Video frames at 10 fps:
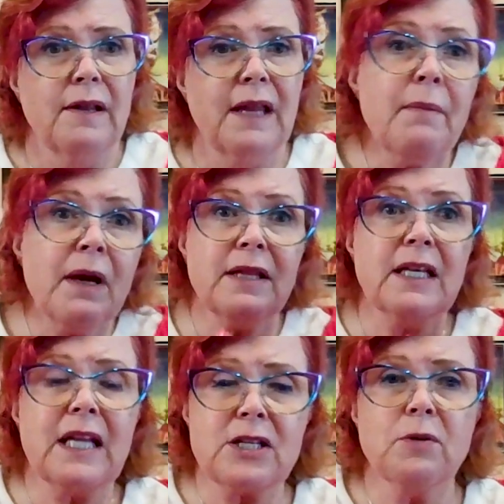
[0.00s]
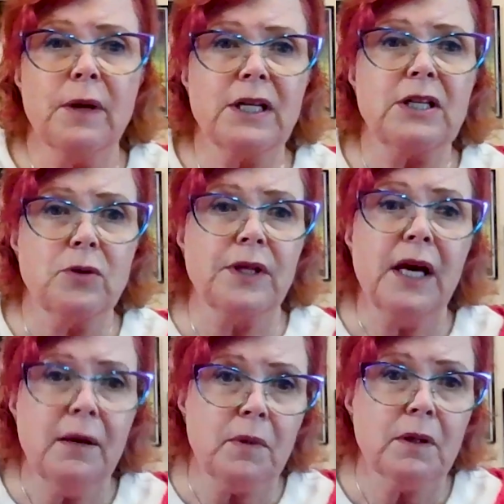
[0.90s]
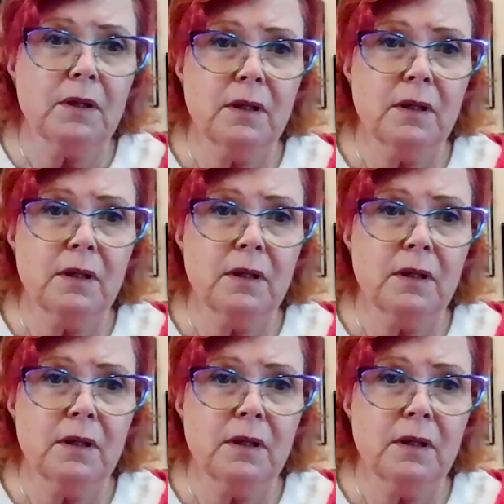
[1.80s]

They might think that's directed toward them.